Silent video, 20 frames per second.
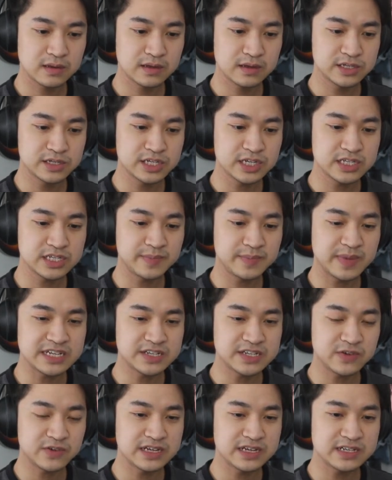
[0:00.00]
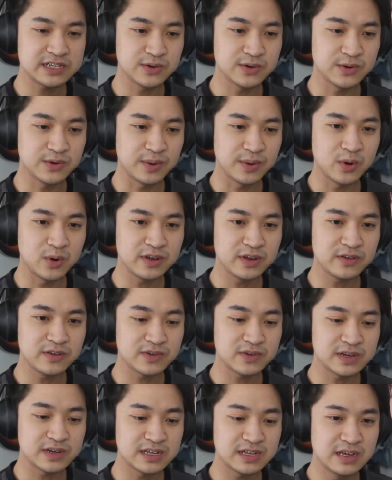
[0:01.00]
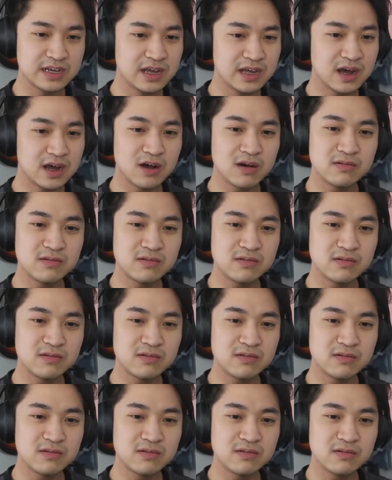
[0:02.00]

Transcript: just best friends or boyfriends? Oh